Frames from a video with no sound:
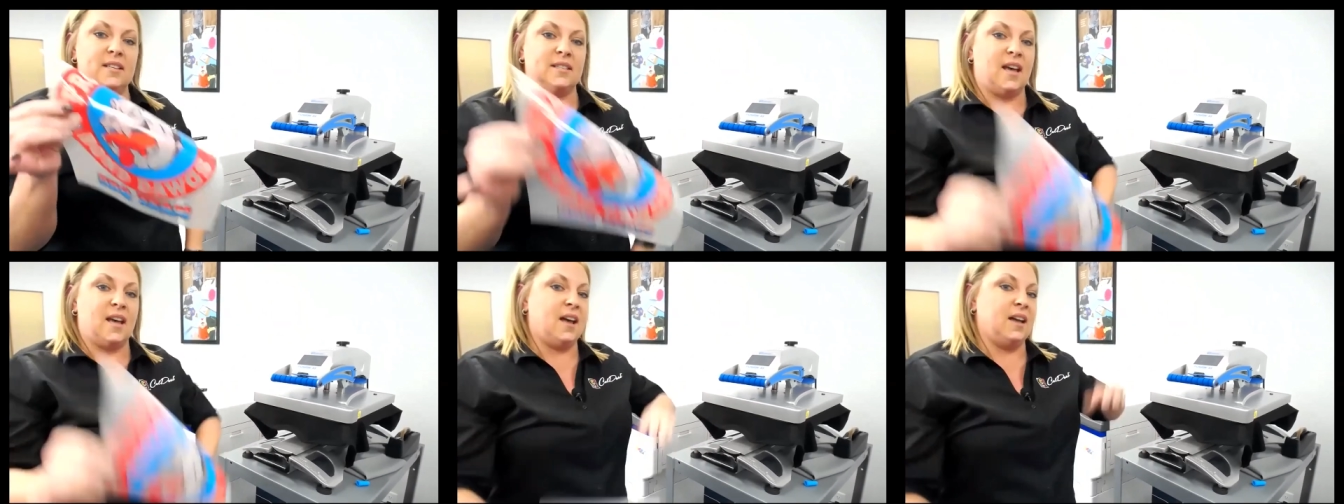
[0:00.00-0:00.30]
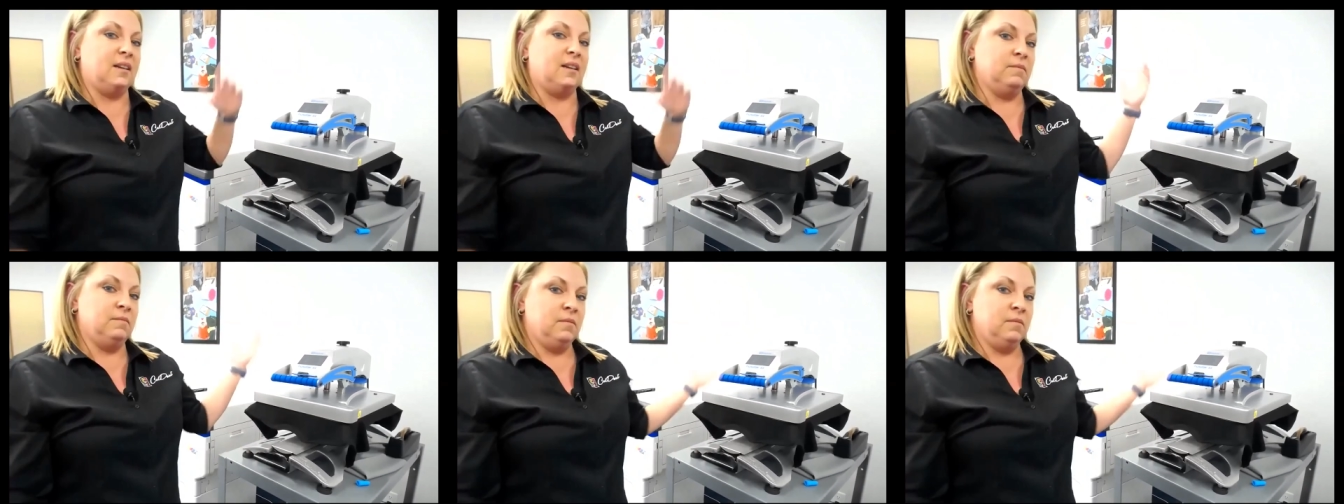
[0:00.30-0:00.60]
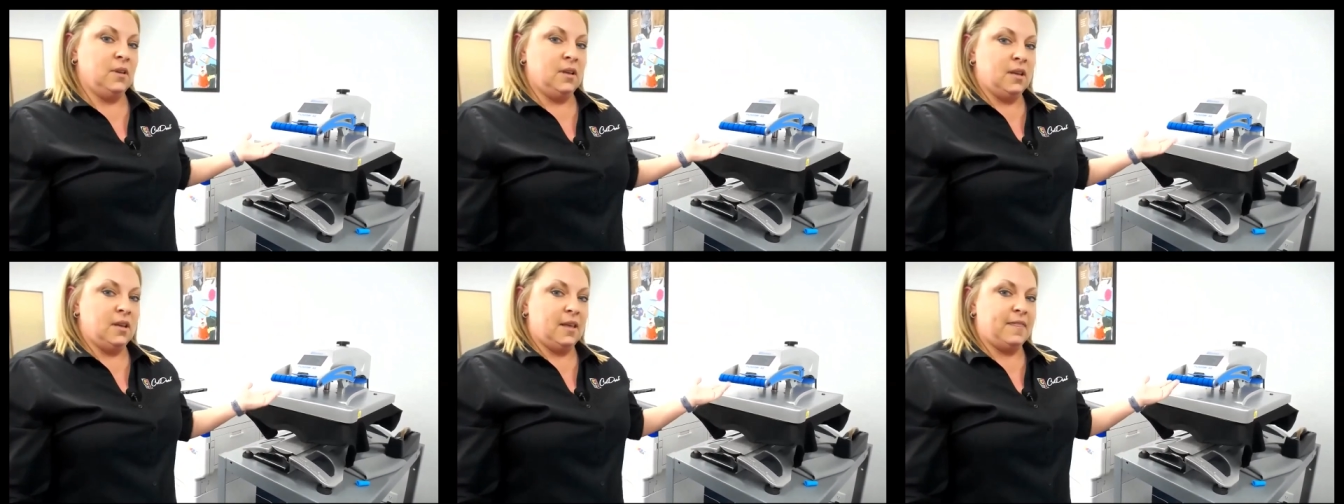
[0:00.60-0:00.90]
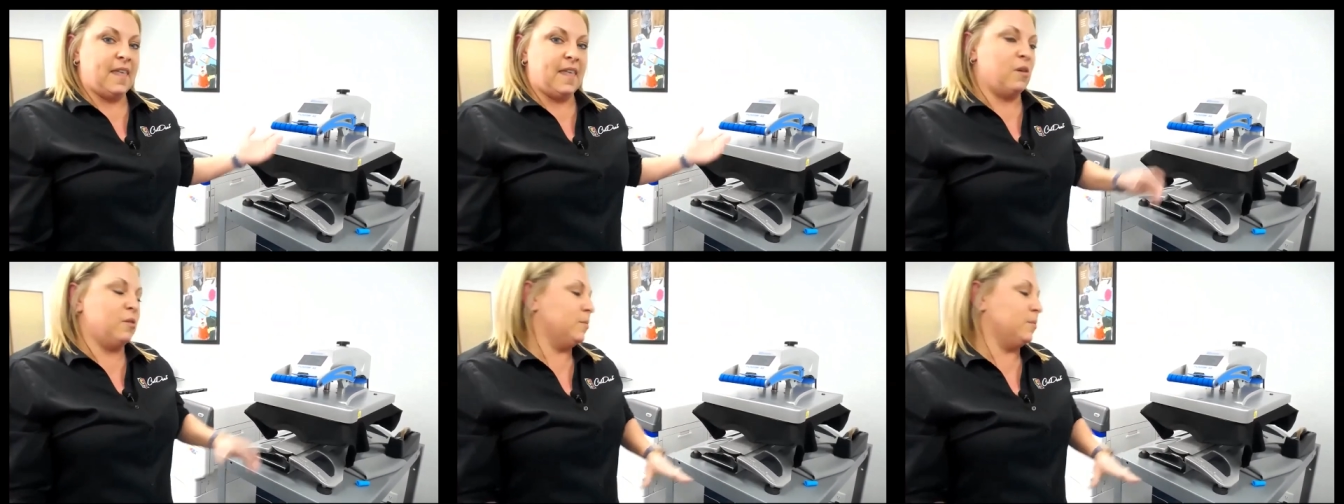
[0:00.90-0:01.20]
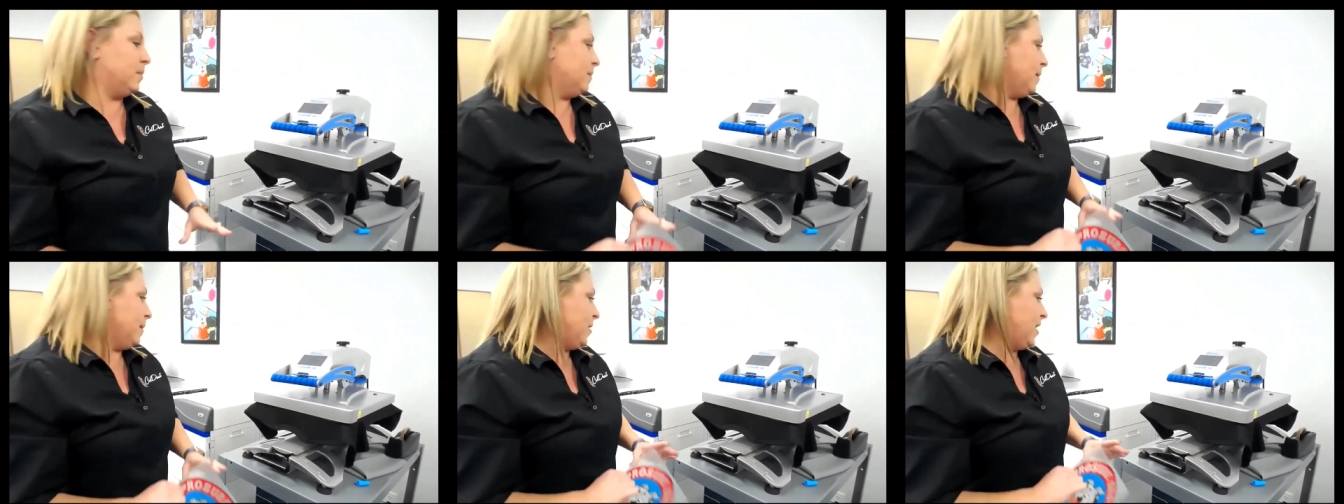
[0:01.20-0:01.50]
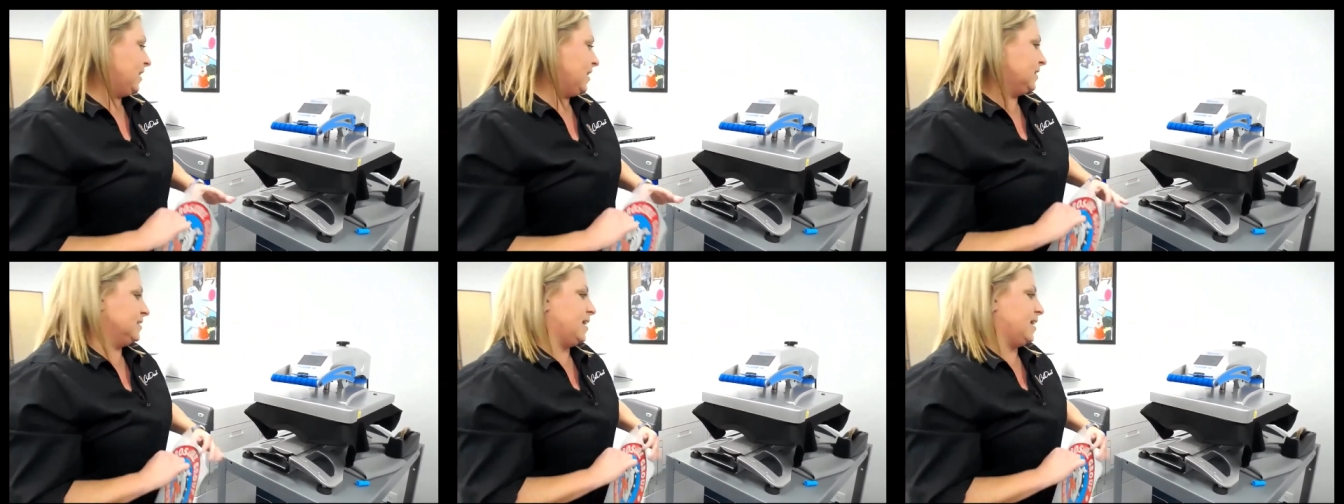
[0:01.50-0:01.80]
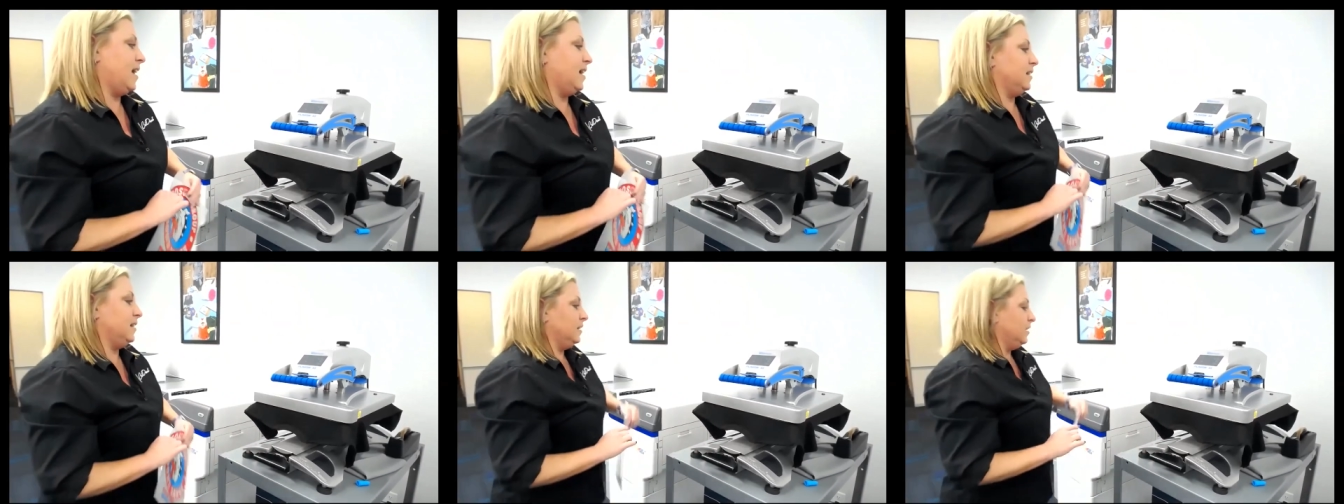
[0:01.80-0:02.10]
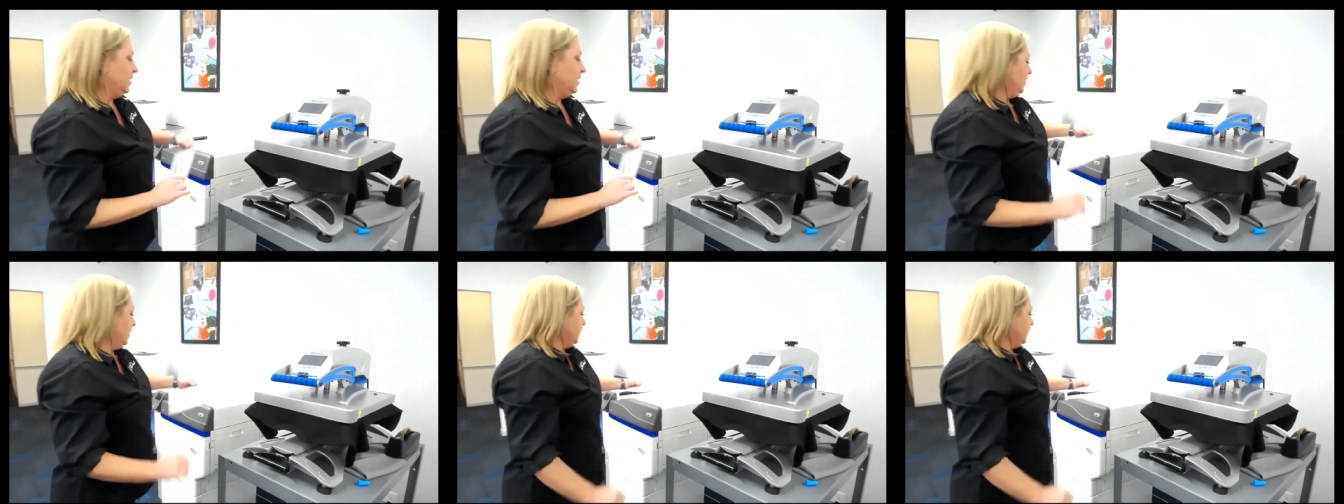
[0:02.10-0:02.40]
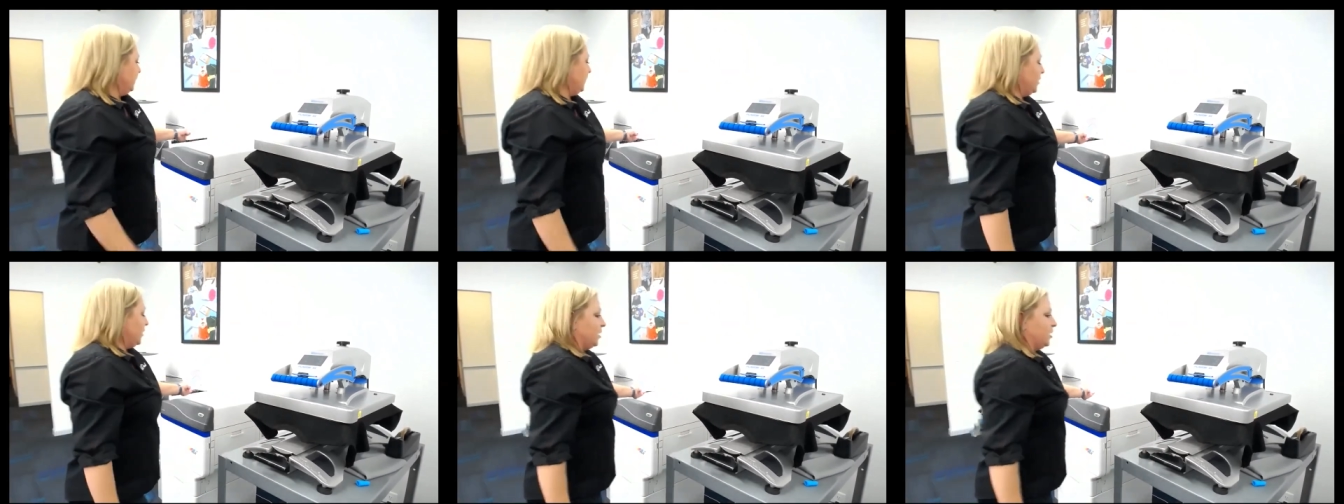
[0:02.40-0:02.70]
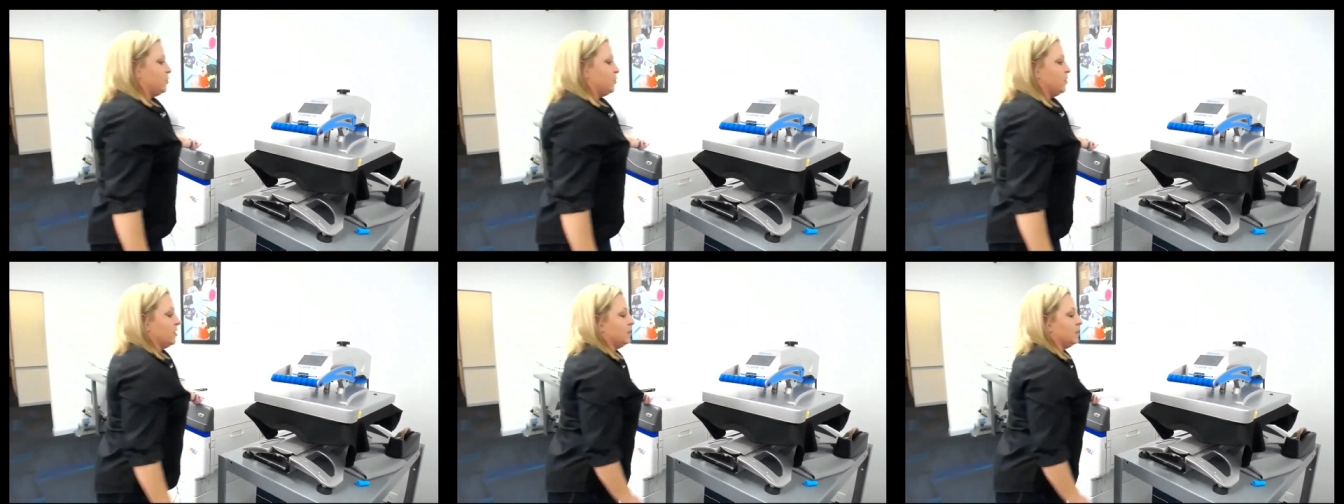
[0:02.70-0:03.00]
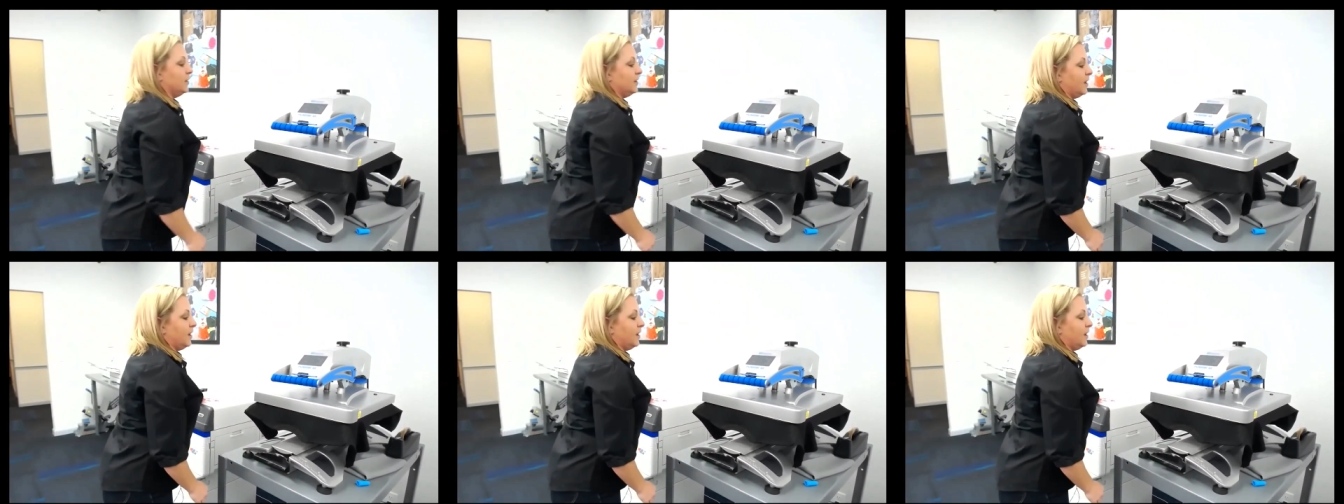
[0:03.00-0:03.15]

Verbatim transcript: design, that would be my black design. Very quickly